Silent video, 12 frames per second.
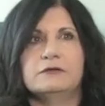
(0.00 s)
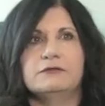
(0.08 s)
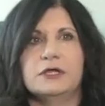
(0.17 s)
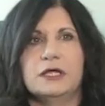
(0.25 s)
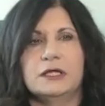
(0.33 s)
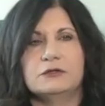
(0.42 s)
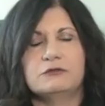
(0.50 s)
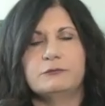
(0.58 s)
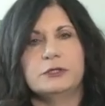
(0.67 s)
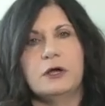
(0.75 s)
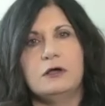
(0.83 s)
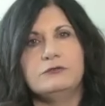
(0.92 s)
events,
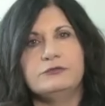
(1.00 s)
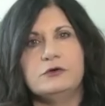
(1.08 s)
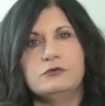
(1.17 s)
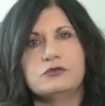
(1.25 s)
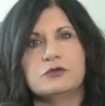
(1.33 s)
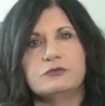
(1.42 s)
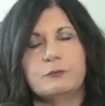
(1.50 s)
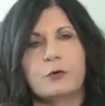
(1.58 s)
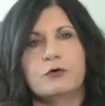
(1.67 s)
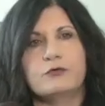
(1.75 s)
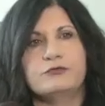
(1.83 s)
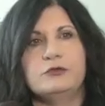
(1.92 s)
but also just
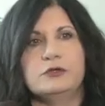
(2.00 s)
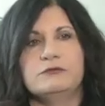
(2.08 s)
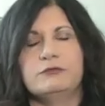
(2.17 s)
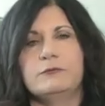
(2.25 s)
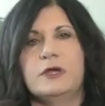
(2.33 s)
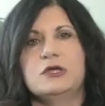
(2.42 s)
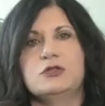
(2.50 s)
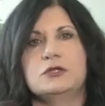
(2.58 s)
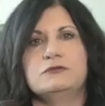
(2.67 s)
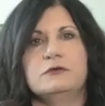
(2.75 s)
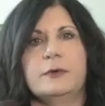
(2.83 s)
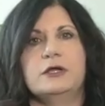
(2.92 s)
personal
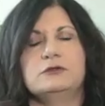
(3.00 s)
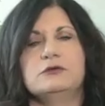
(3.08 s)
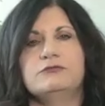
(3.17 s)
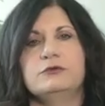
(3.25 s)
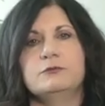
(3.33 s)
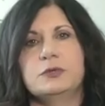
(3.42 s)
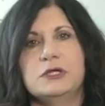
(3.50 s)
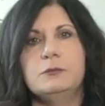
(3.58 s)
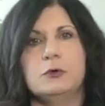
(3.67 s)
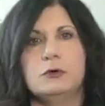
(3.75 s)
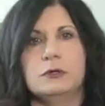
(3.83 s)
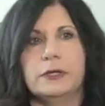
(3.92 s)
informations about different
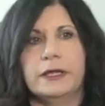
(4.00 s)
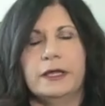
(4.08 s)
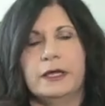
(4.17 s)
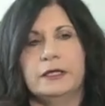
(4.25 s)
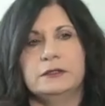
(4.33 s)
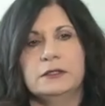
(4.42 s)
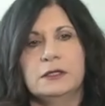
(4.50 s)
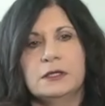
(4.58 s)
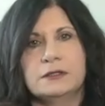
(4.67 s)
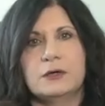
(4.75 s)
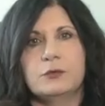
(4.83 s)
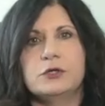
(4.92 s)
people. And
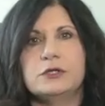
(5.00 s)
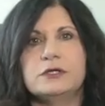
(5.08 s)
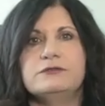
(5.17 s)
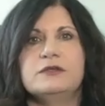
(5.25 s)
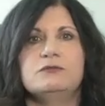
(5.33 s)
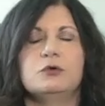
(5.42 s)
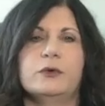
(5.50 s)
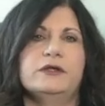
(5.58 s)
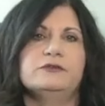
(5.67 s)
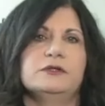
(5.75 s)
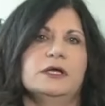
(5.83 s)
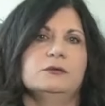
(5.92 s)
that really seemed to
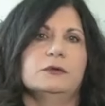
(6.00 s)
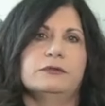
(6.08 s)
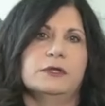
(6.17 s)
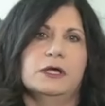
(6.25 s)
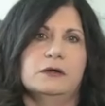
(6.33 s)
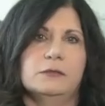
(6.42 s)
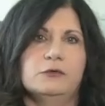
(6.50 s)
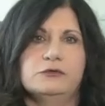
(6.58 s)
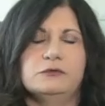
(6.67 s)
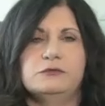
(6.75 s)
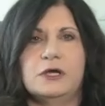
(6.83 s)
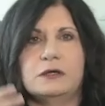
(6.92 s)
resonate with them. It was
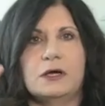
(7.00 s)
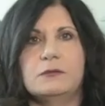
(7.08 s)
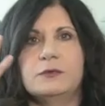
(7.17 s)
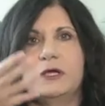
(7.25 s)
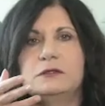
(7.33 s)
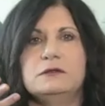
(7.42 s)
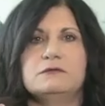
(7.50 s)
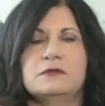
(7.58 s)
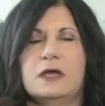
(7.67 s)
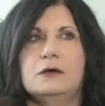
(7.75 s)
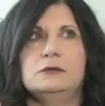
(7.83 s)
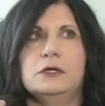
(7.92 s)
just like, I'd get this
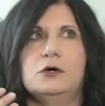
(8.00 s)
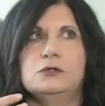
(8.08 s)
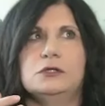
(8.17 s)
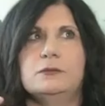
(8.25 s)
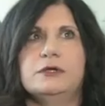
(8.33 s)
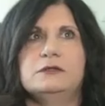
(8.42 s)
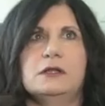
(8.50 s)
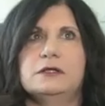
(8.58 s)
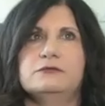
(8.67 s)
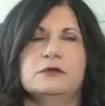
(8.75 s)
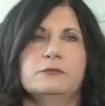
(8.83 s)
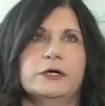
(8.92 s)
download and I'd be
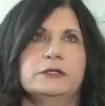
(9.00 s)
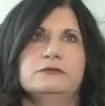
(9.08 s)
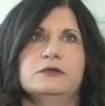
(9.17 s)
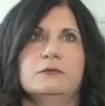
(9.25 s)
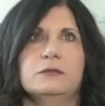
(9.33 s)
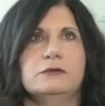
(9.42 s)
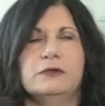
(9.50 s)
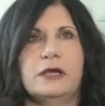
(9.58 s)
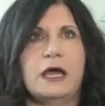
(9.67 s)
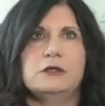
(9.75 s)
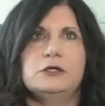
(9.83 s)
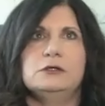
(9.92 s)
telling somebody something. I was like,
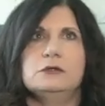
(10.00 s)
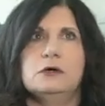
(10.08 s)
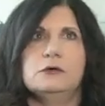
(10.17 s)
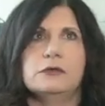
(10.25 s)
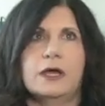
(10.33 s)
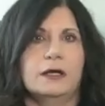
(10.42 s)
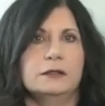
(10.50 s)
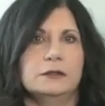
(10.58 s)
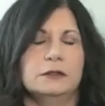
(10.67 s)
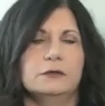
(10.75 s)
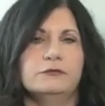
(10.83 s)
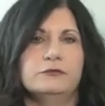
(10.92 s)
how do you know that?
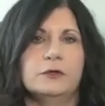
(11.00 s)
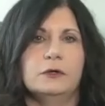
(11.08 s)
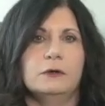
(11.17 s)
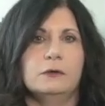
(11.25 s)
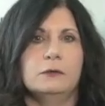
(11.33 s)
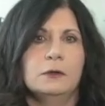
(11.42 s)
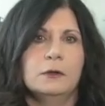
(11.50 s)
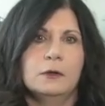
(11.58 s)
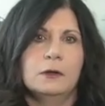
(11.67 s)
So